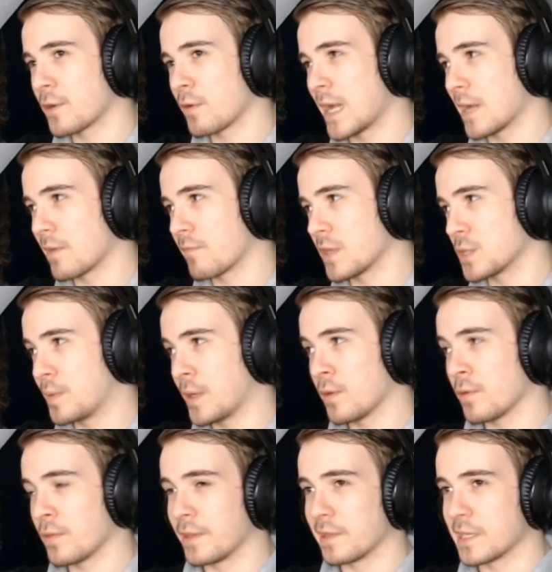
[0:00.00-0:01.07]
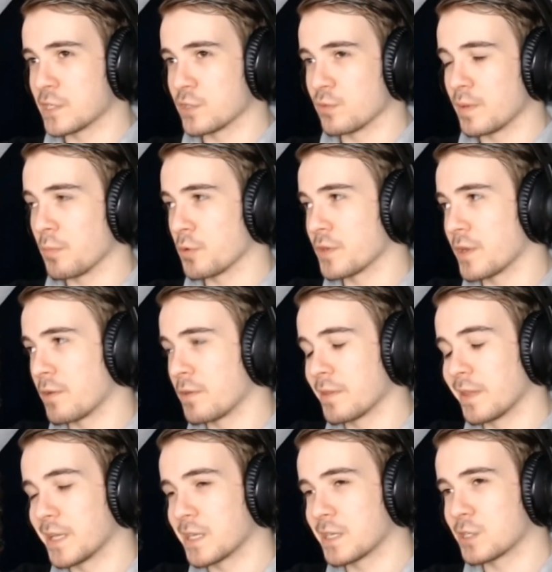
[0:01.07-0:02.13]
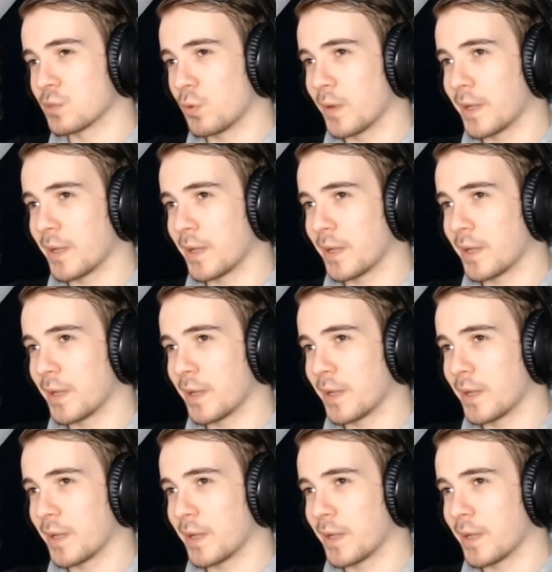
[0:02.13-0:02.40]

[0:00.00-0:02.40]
half HP her, then laser beam her down like so quickly.